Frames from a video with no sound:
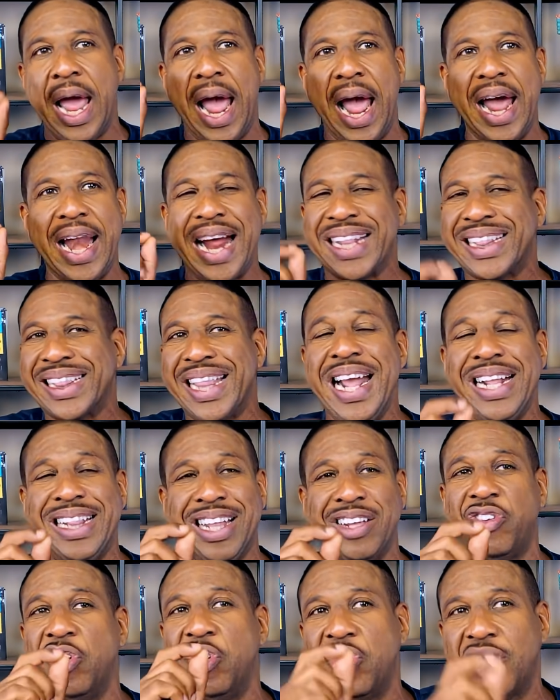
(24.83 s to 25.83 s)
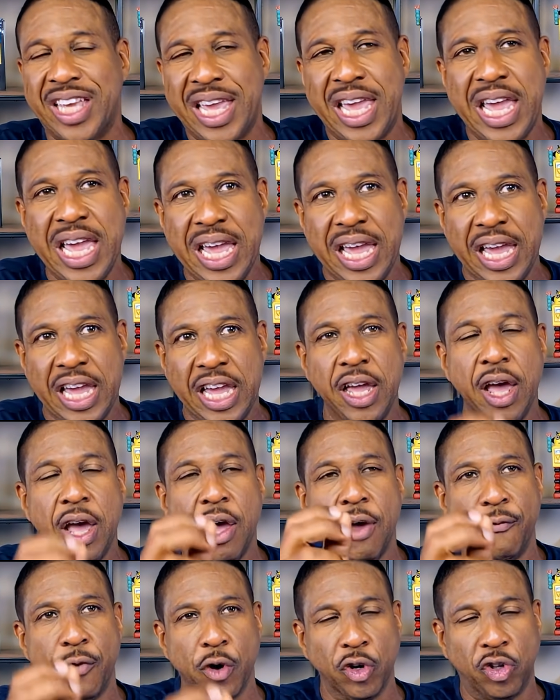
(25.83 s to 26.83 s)
And I think this is key
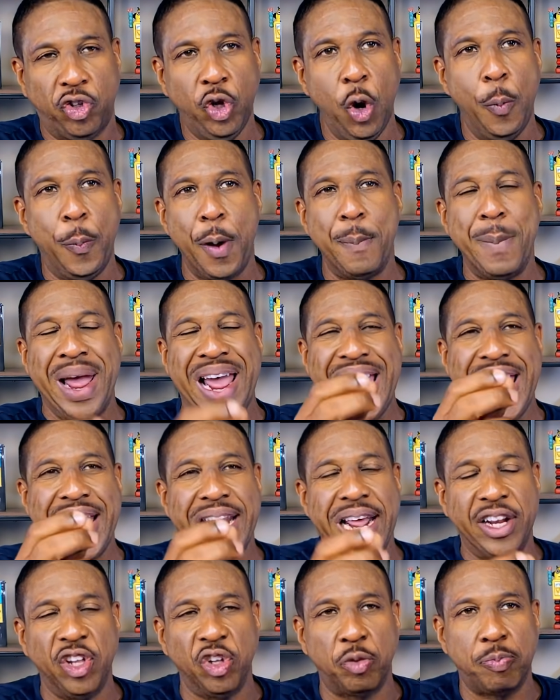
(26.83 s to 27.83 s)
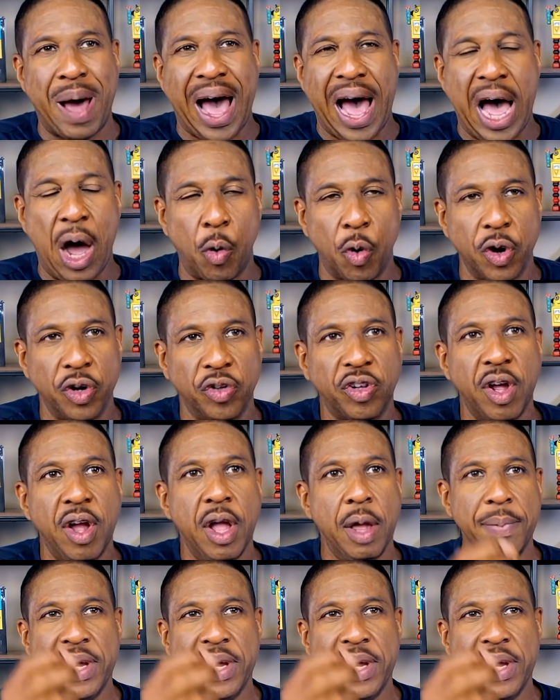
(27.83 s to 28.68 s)
for Superman and his powers